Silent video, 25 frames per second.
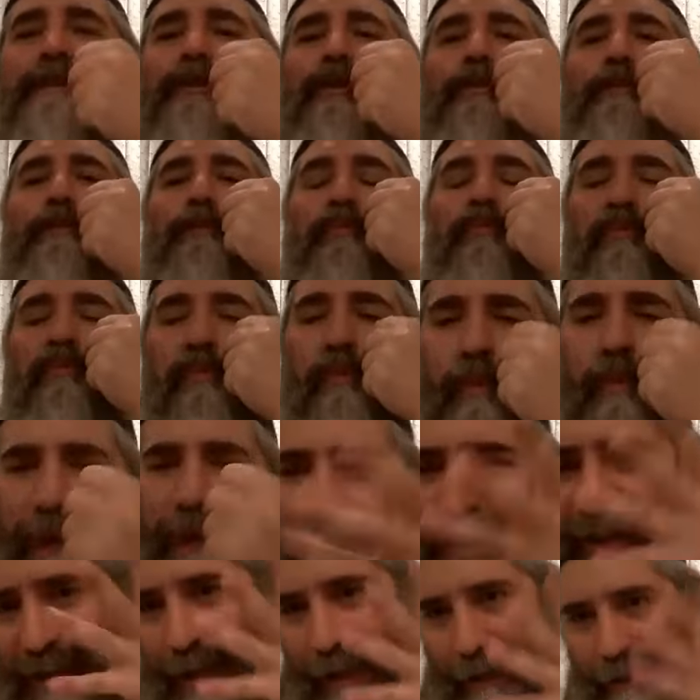and
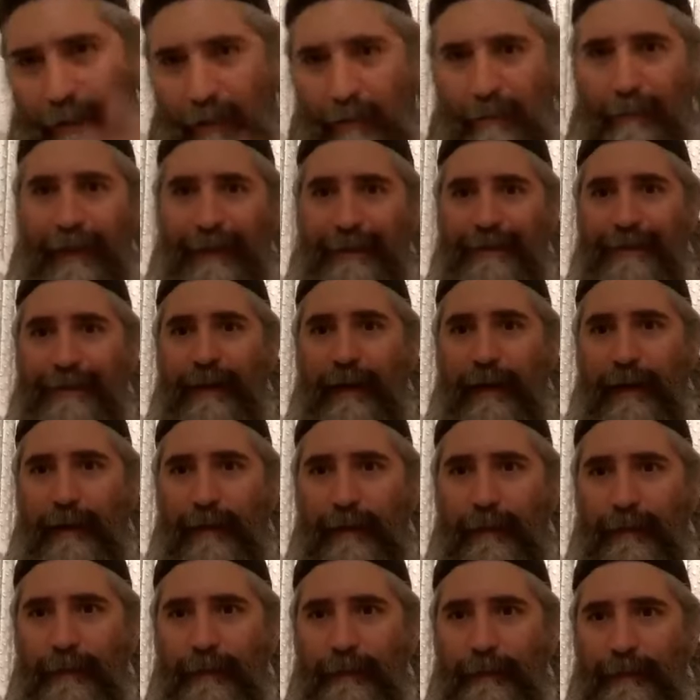appreciate the matzah.
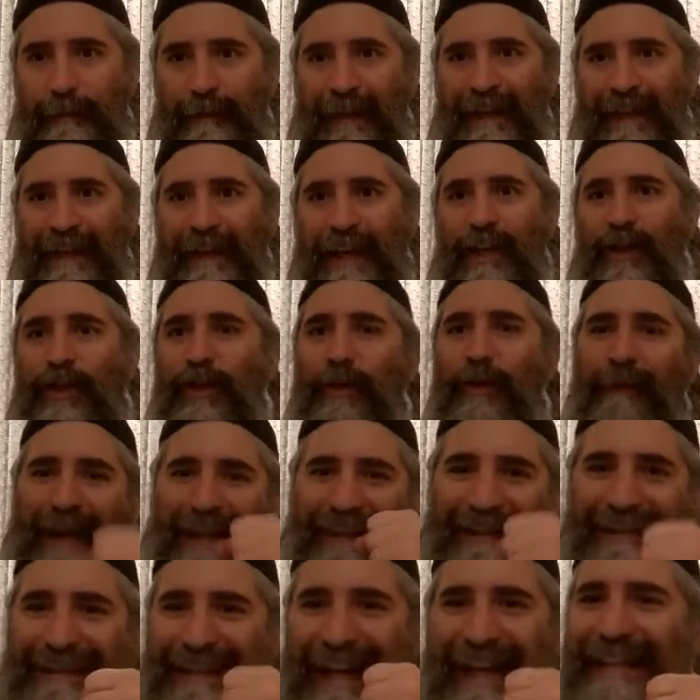The
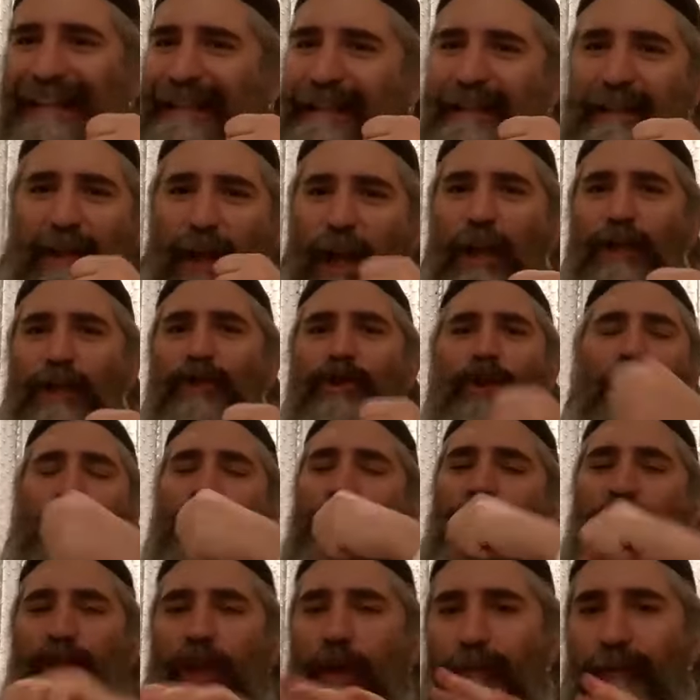matzah is not
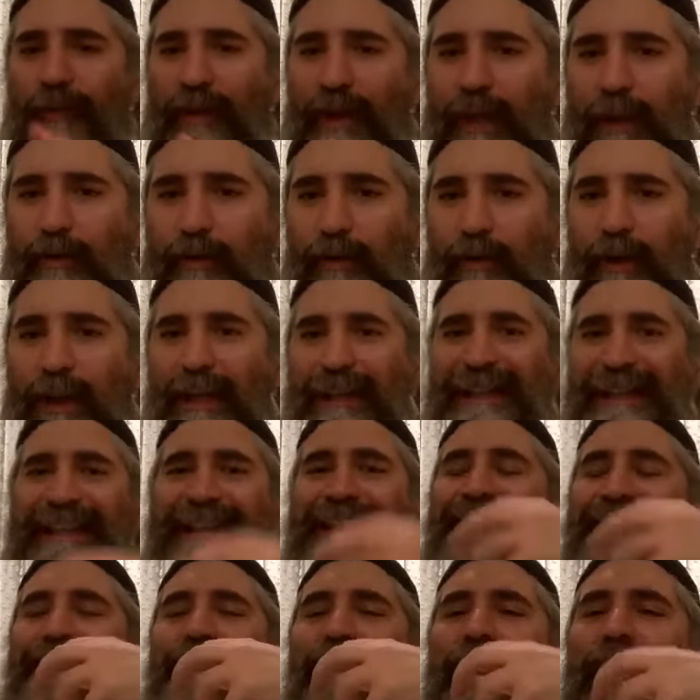just something you eat.
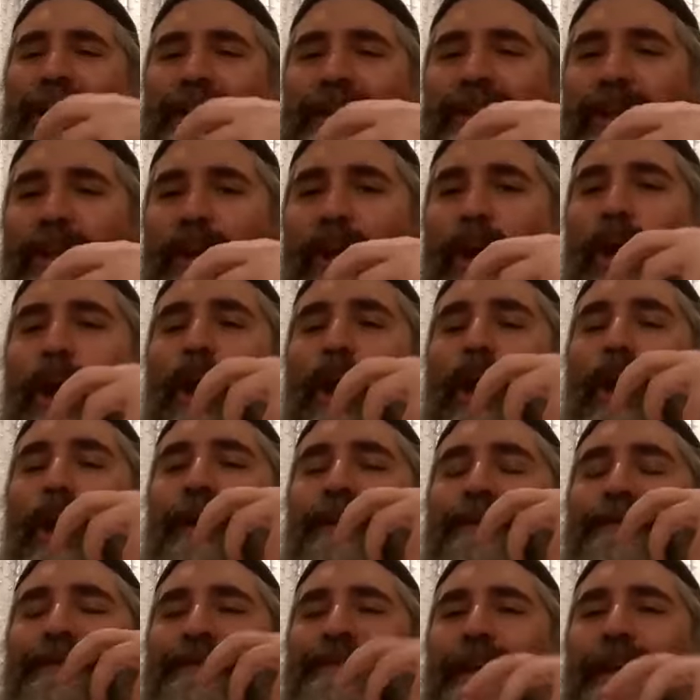It's not
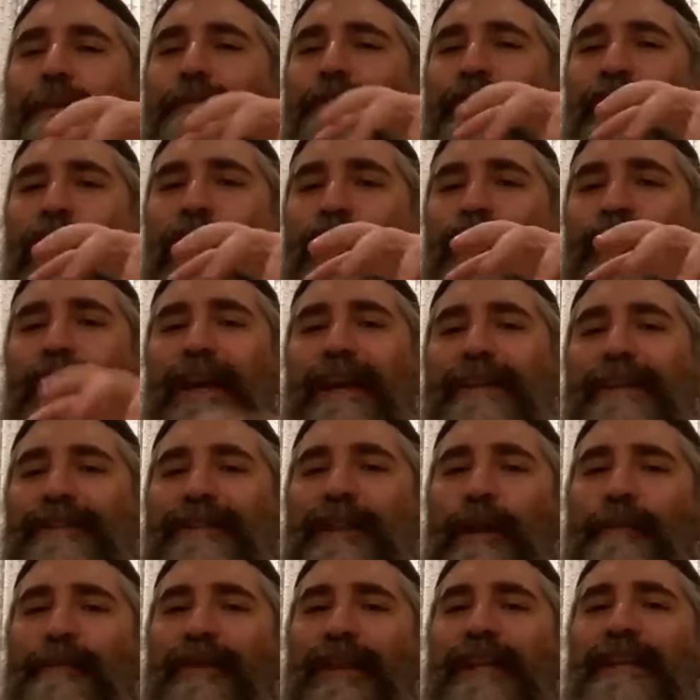some uh, uh,
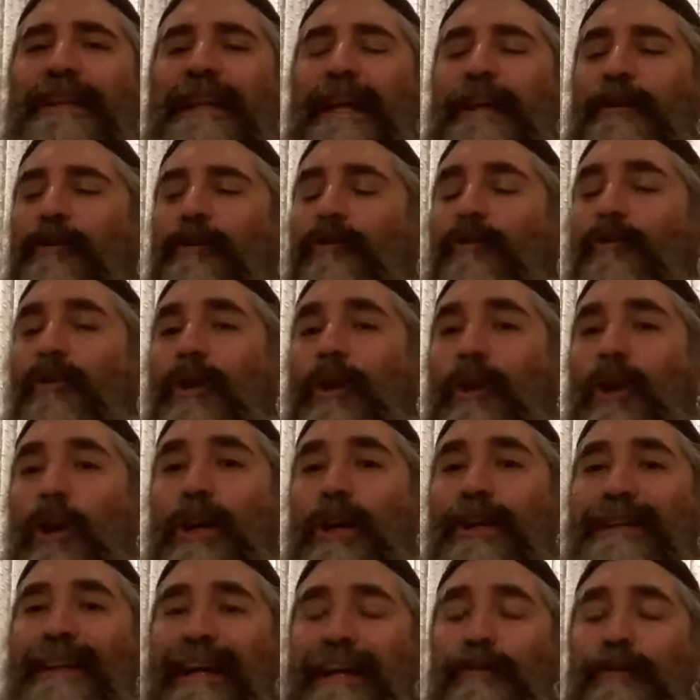something that you
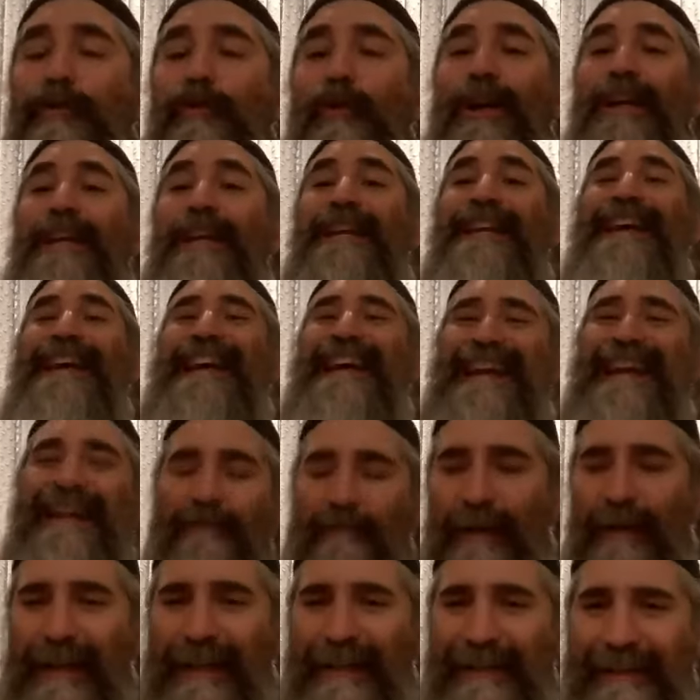that you
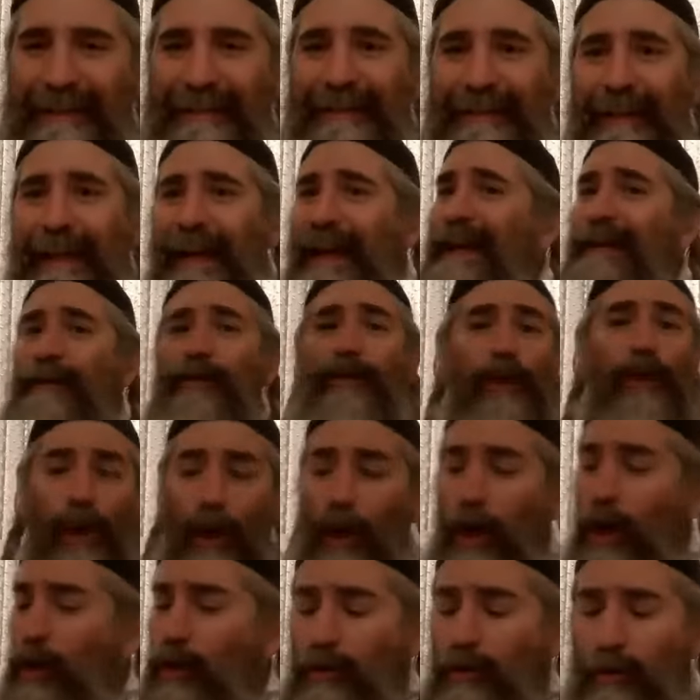inherit.
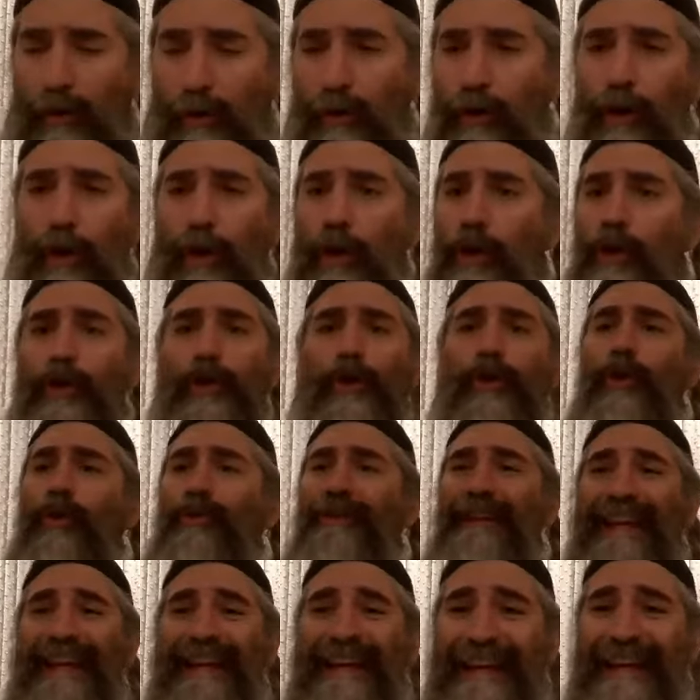No, you
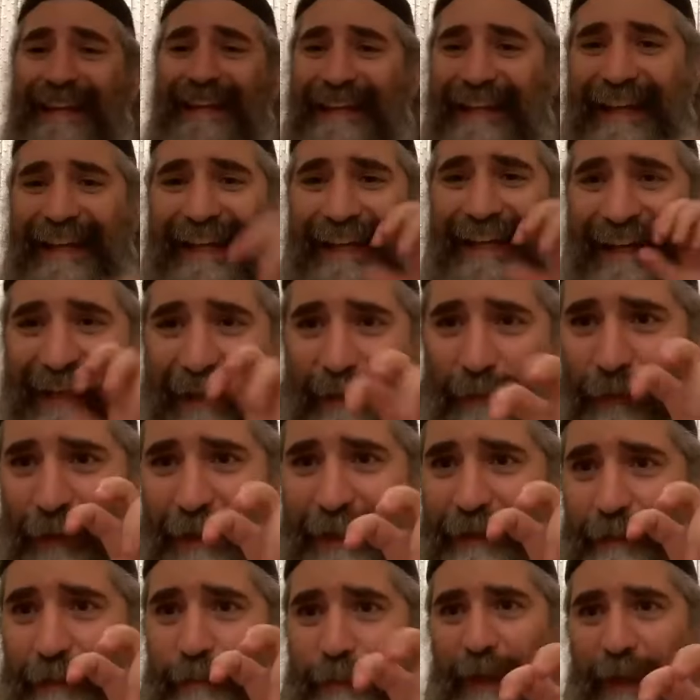don't
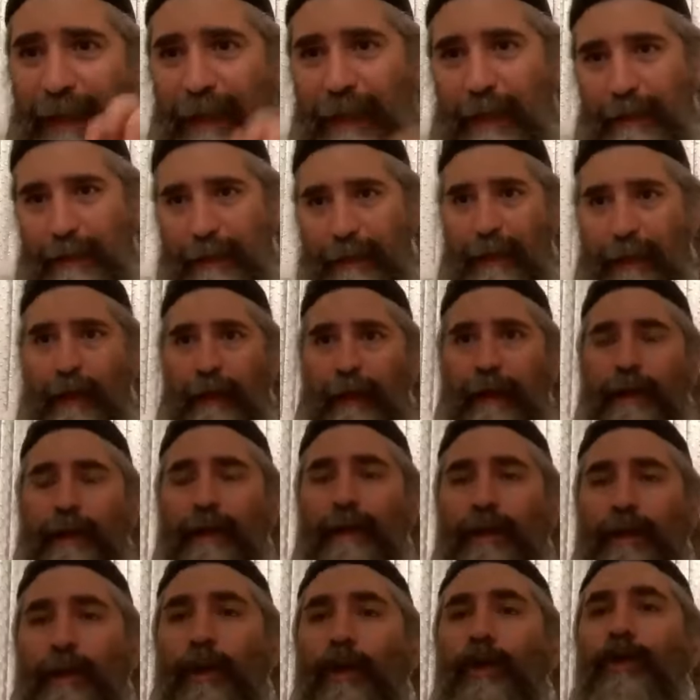inherit beracha.
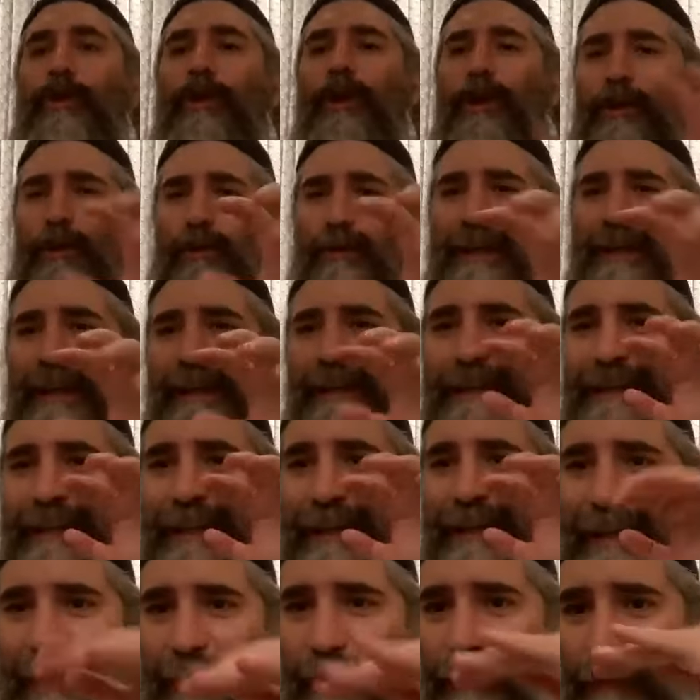You don't
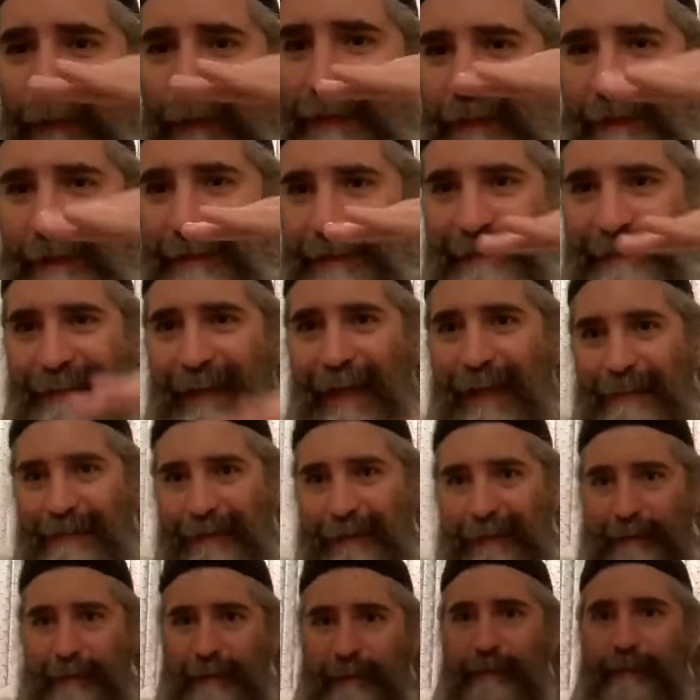inherit a
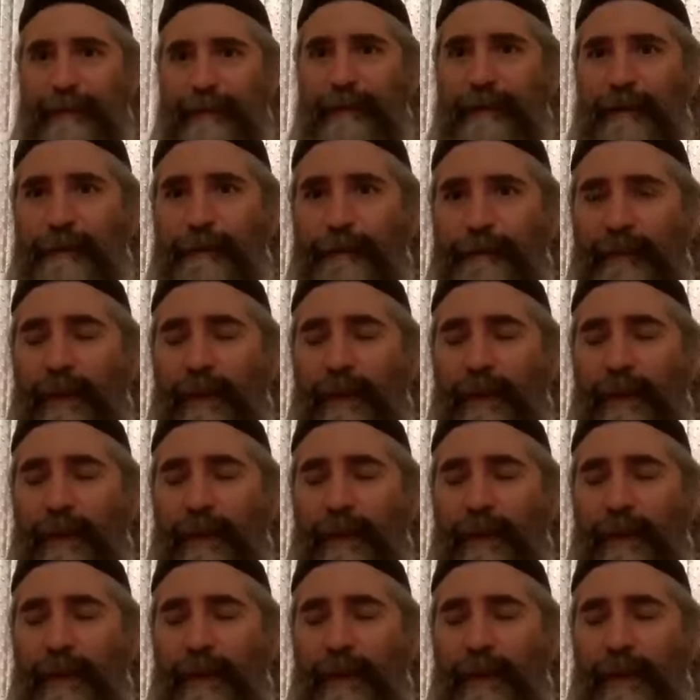status.